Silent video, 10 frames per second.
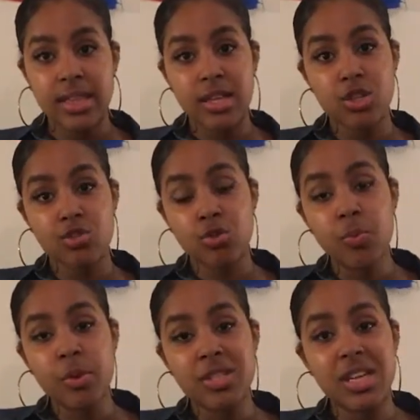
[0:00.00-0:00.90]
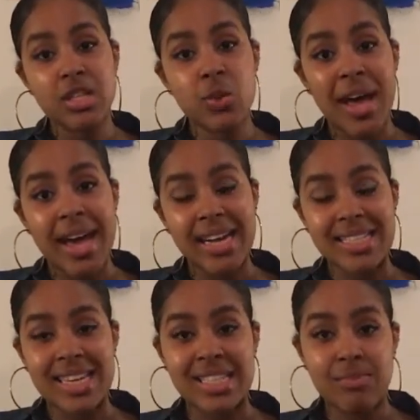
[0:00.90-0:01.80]
the troopers needed to
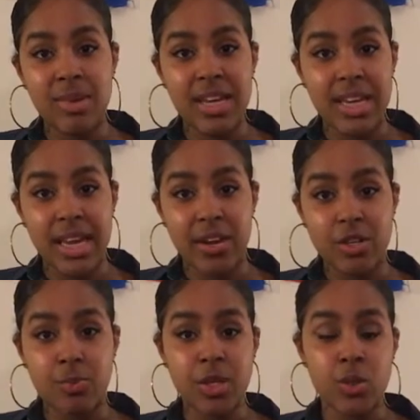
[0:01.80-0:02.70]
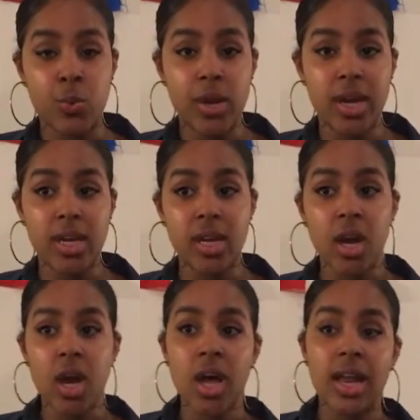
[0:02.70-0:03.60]
act as mediators between
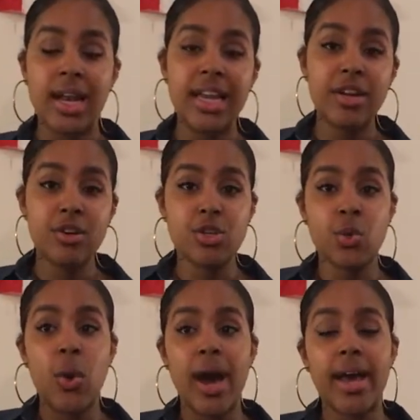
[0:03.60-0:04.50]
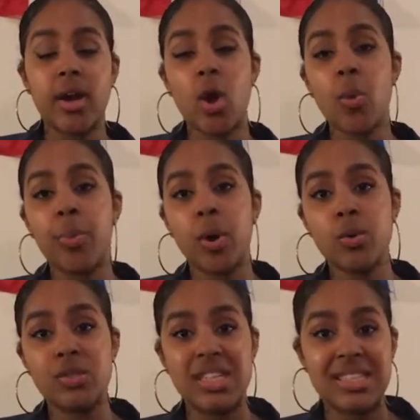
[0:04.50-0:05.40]
leaders who had
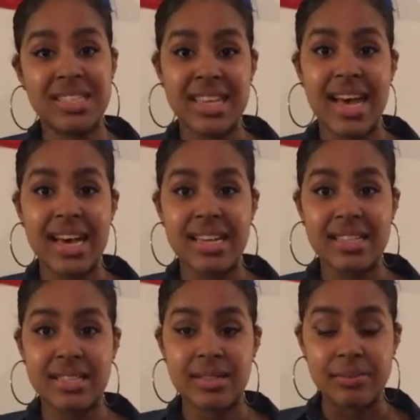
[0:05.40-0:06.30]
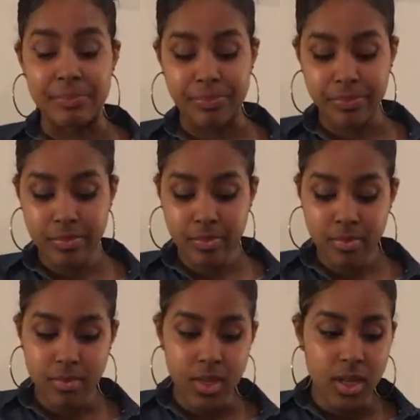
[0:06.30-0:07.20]
opposing sides.
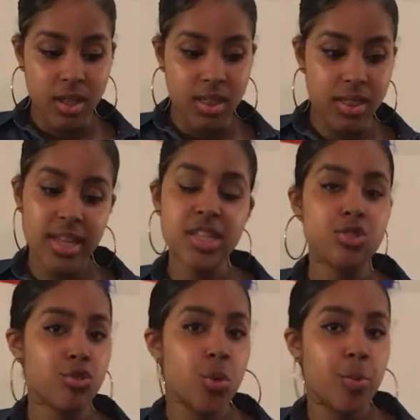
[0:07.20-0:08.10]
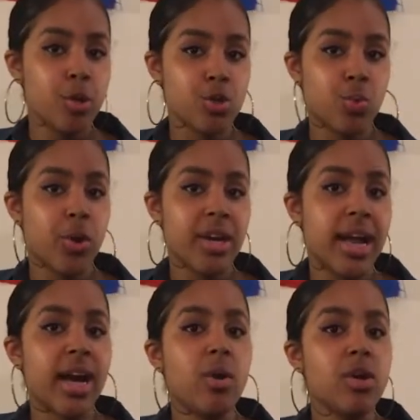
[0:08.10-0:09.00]
These troopers were
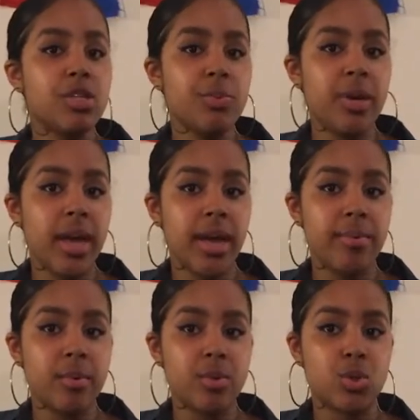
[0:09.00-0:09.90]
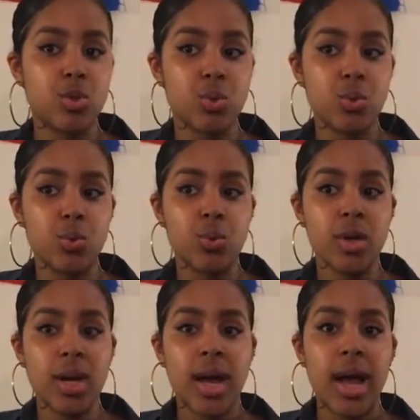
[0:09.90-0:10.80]
not going to be able
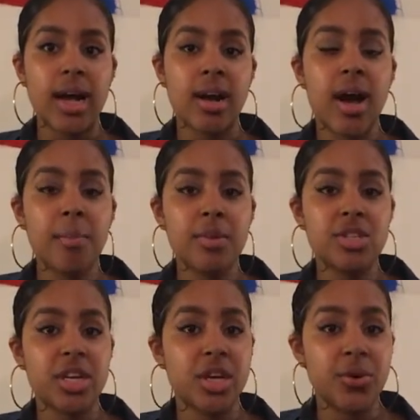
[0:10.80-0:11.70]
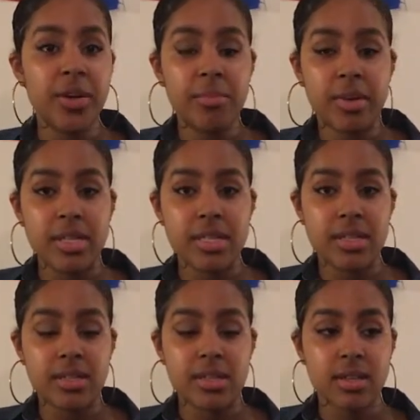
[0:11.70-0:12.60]
to accomplish
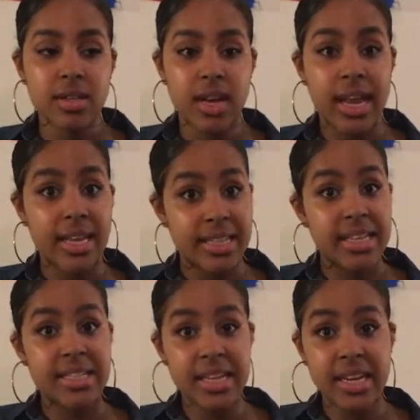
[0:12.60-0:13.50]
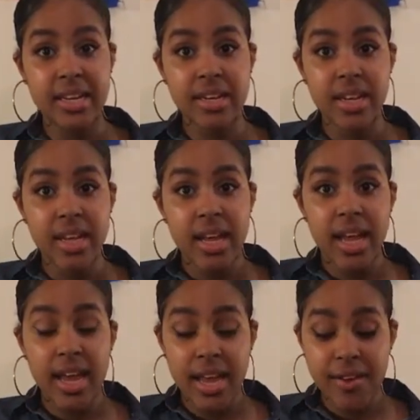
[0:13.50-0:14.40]
agreements like they did
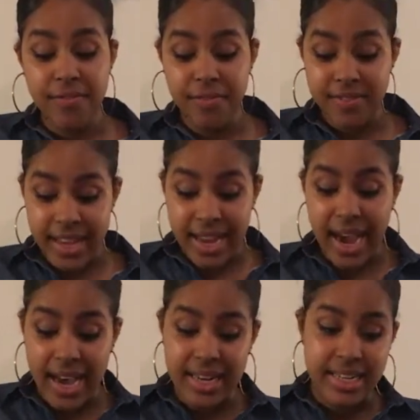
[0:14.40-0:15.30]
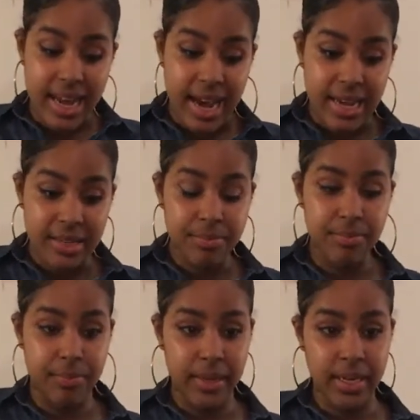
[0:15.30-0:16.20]
if they had not
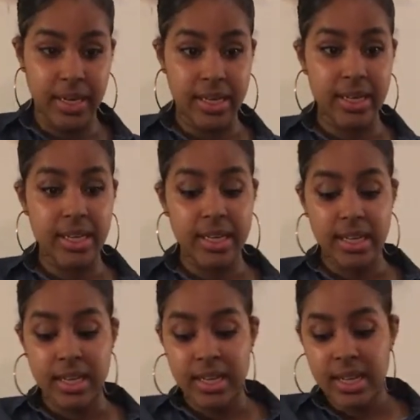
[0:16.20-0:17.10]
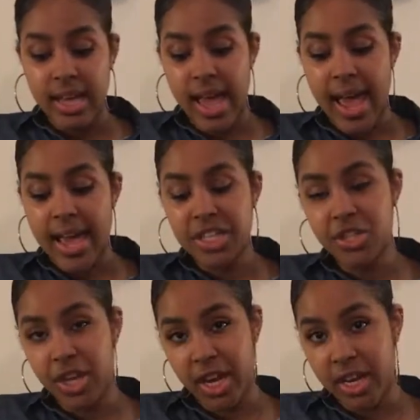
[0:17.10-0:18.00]
been
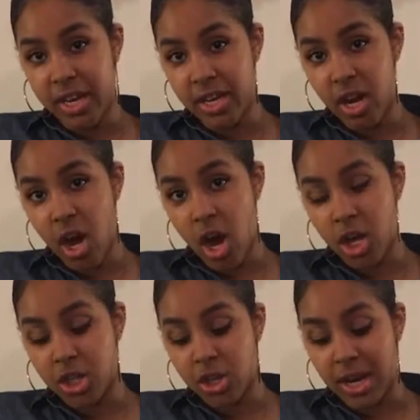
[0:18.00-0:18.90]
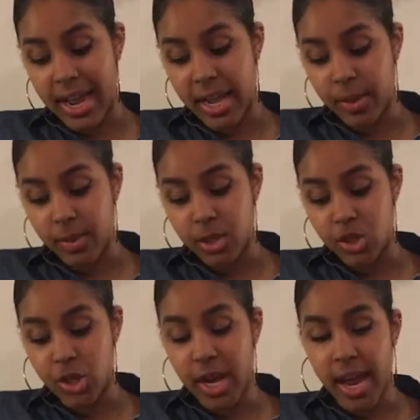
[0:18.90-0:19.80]
educated on their
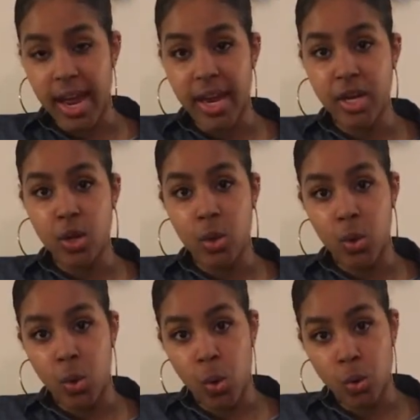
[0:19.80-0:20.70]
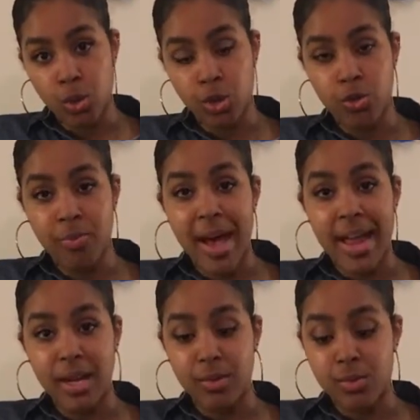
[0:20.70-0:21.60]
language and cultural
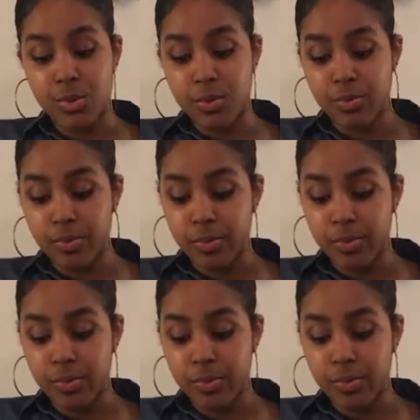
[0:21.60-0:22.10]
values.